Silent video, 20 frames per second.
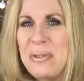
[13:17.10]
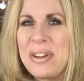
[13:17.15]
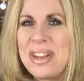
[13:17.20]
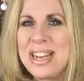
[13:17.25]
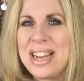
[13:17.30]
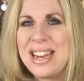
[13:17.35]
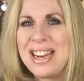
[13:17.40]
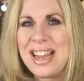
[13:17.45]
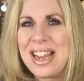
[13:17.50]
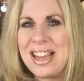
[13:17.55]

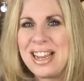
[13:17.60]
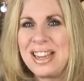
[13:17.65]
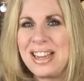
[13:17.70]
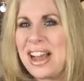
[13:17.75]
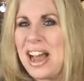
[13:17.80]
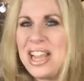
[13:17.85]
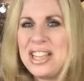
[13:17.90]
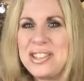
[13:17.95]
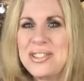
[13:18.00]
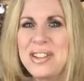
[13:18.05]
when a,
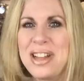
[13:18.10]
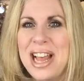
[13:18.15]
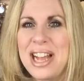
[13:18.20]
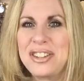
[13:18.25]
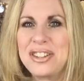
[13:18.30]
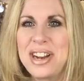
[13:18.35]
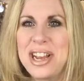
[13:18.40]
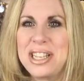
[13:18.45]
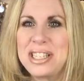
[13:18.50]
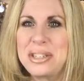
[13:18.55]
a high school
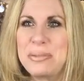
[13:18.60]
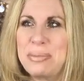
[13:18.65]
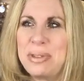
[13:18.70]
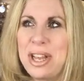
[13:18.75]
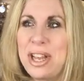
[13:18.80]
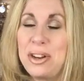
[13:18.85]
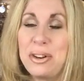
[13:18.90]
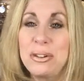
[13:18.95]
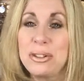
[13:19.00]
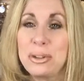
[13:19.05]
actor has to
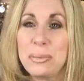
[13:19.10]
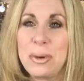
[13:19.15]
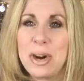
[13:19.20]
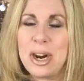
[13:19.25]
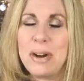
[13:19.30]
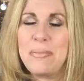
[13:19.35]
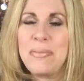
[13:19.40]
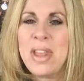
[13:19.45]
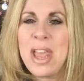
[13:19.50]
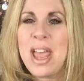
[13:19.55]
play an older
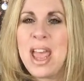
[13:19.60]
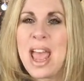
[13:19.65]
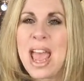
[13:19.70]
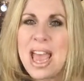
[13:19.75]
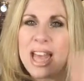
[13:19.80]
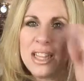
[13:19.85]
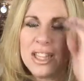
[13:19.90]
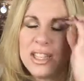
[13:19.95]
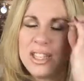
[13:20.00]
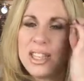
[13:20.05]
part.
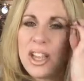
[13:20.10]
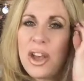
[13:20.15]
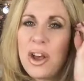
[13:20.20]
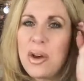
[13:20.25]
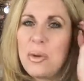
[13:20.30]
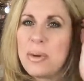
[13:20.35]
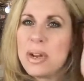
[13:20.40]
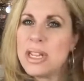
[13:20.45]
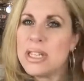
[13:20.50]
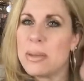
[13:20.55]
And
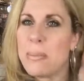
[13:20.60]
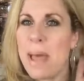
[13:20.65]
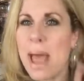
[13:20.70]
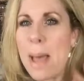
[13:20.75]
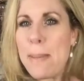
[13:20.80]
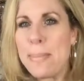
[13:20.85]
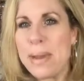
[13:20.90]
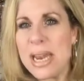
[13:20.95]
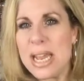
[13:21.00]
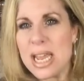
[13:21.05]
so what ends up
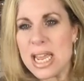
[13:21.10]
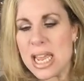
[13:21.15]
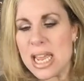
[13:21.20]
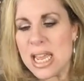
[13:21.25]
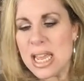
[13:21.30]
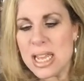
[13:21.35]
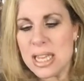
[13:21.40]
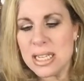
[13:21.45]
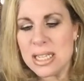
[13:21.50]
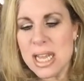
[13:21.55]
happening
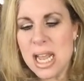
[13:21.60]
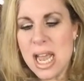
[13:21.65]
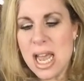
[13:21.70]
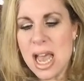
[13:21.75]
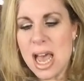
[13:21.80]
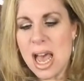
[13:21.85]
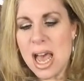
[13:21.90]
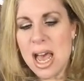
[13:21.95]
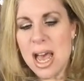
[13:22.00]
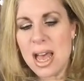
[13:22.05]
is
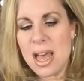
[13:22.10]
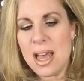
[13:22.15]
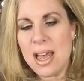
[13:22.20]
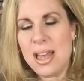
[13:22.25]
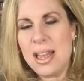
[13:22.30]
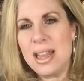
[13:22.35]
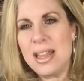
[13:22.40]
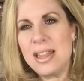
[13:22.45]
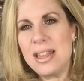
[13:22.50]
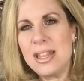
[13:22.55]

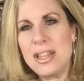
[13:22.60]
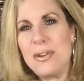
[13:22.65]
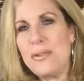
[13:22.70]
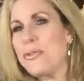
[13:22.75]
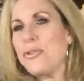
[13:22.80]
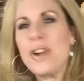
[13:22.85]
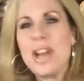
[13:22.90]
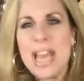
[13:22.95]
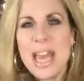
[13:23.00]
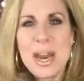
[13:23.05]
uh, you
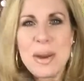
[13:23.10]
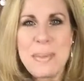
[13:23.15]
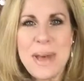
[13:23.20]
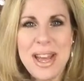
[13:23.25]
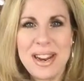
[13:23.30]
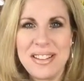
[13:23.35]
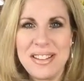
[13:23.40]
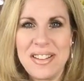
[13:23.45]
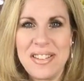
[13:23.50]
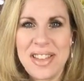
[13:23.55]
forget
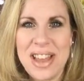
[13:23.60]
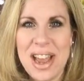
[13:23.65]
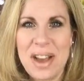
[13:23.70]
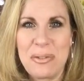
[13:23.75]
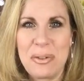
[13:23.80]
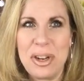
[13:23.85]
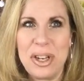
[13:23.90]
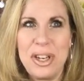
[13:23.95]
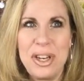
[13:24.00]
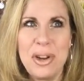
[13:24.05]
about all of
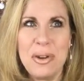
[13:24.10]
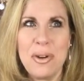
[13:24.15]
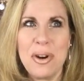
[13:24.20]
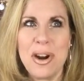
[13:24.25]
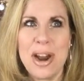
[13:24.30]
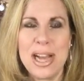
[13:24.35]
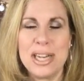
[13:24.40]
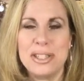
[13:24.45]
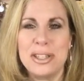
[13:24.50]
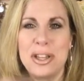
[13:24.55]
that when you
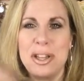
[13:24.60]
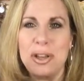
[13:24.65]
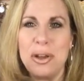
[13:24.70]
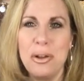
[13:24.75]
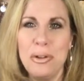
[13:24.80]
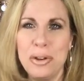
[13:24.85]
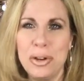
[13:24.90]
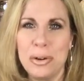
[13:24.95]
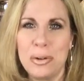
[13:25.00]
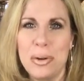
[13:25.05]
are actually the
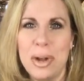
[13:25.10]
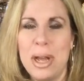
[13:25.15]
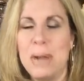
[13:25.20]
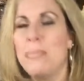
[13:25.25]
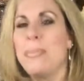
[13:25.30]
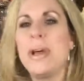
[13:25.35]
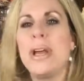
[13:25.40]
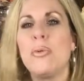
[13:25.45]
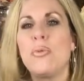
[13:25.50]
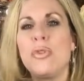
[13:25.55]
older
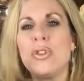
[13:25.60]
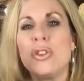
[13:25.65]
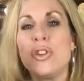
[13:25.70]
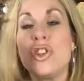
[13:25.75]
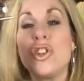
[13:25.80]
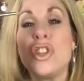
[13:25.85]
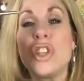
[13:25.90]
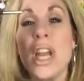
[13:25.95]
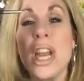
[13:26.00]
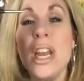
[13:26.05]
one. But with
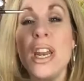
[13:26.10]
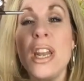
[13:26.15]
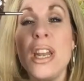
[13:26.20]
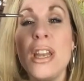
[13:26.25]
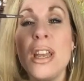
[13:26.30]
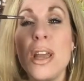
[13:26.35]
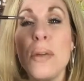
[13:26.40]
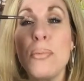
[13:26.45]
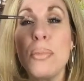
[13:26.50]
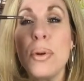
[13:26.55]

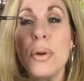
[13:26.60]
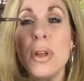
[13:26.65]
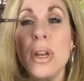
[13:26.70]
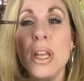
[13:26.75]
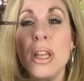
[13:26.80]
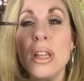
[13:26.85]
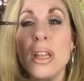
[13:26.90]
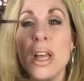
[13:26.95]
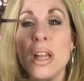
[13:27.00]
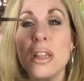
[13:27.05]
shading and
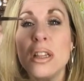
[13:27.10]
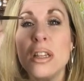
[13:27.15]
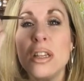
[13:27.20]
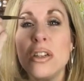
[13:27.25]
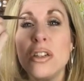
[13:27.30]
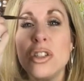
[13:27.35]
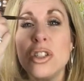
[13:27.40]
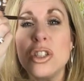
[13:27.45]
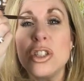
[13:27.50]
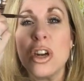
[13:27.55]
putting a
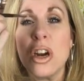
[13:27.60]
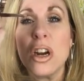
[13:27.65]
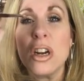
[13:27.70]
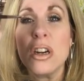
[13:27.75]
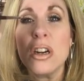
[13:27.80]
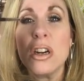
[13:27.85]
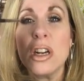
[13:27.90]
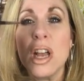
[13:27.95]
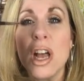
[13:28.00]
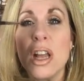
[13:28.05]
little
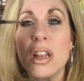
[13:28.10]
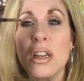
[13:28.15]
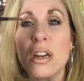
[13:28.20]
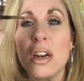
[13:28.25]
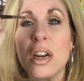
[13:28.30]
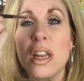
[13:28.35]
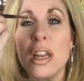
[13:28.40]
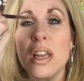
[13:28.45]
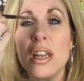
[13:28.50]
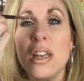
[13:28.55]
darker
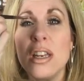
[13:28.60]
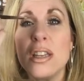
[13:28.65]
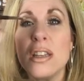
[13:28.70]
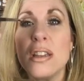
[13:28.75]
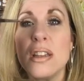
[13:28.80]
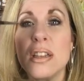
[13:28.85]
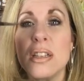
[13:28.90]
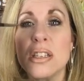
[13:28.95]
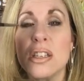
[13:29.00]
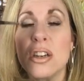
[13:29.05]
color into
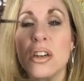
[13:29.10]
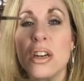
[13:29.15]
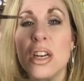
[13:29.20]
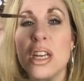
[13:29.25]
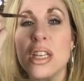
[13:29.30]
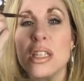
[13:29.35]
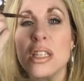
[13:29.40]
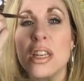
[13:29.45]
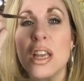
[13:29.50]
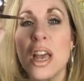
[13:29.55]
this
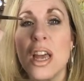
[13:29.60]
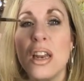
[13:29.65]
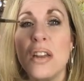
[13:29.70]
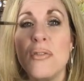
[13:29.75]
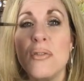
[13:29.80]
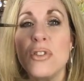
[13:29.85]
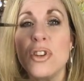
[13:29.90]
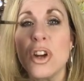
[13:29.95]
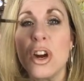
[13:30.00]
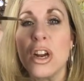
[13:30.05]
crease and kind
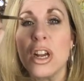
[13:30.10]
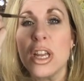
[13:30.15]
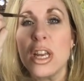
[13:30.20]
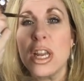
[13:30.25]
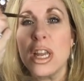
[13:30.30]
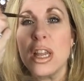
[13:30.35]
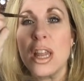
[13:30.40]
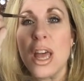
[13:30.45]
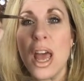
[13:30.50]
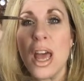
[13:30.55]
of
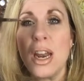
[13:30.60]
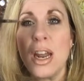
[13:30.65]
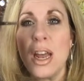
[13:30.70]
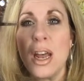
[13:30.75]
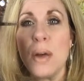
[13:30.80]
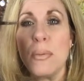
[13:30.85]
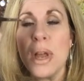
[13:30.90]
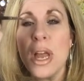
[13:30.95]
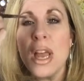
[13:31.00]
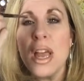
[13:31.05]
darkening that
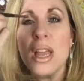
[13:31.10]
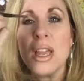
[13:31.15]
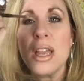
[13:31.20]
up